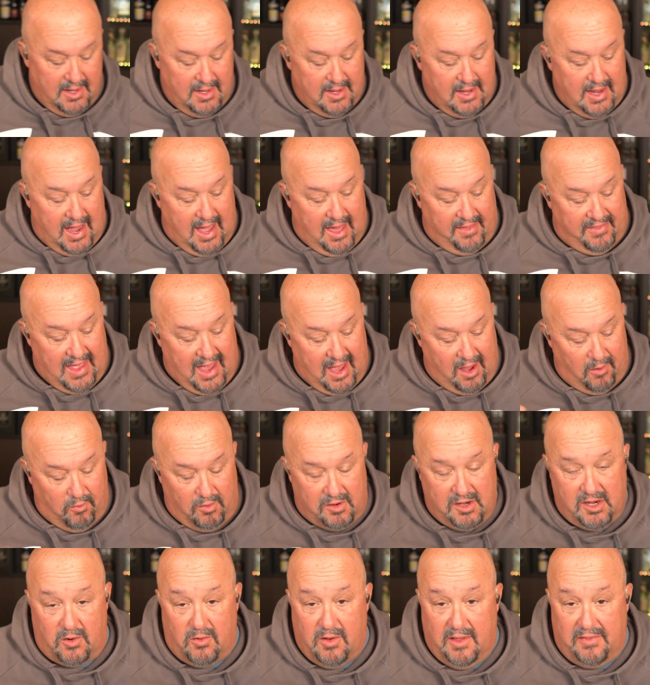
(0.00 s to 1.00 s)
And now we're
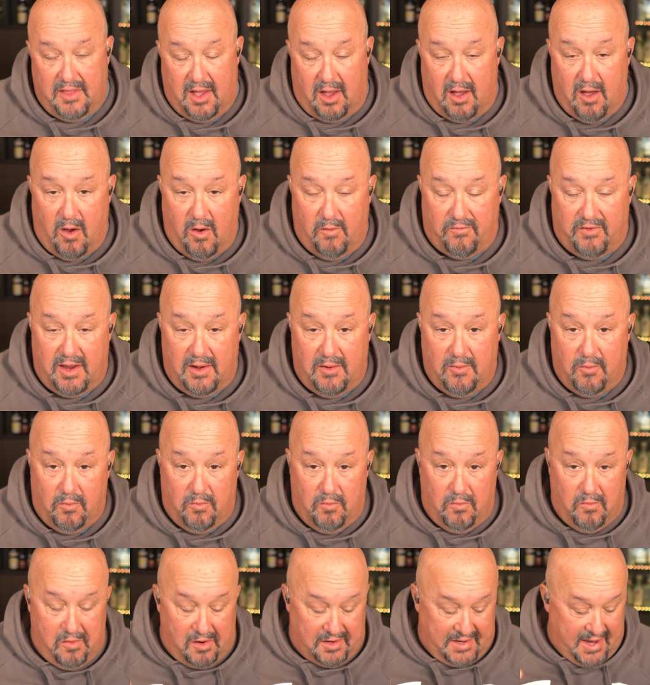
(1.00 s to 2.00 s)
doing the Joven.
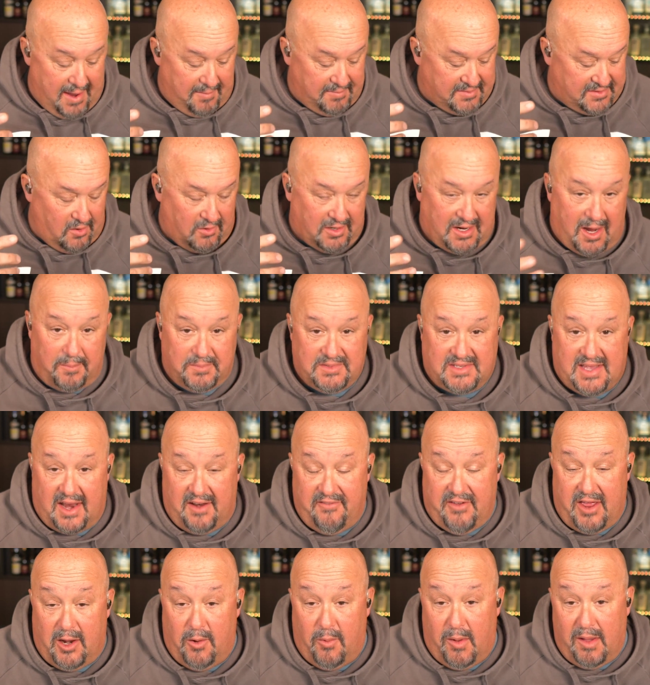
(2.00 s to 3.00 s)
Okay, so it comes out of
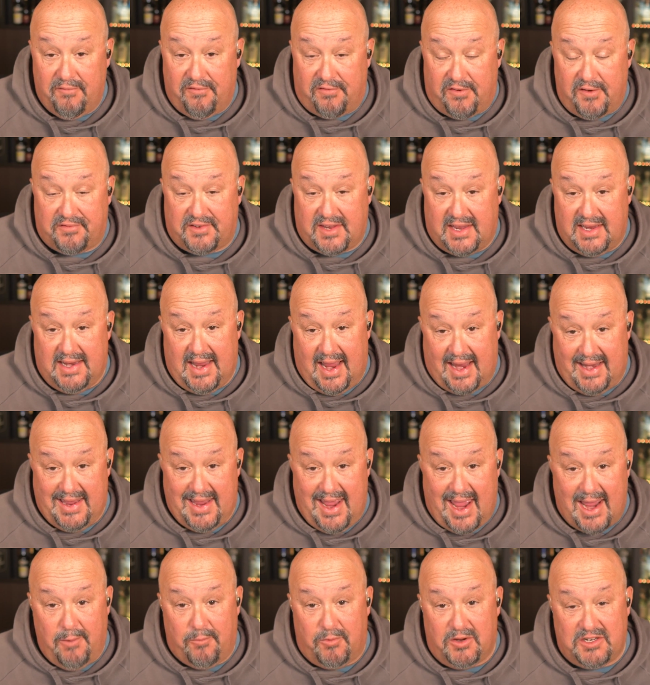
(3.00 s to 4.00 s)
NOM
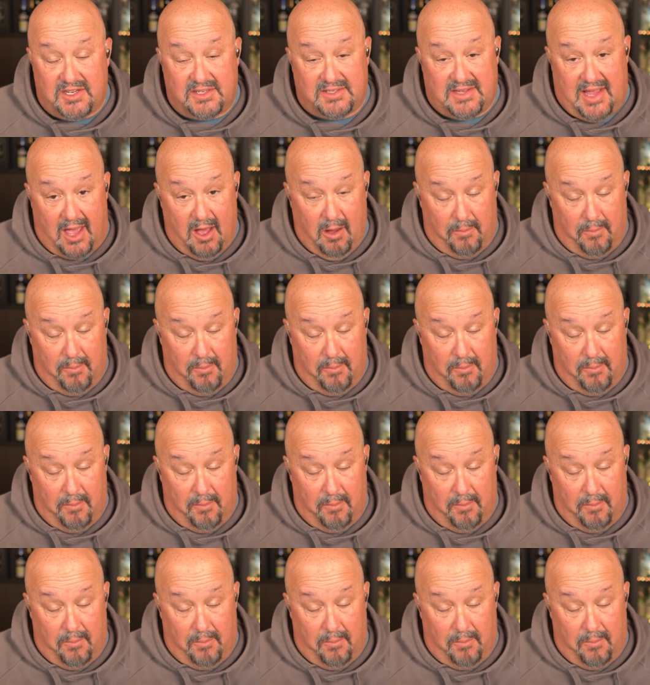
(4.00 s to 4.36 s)
1588, which is El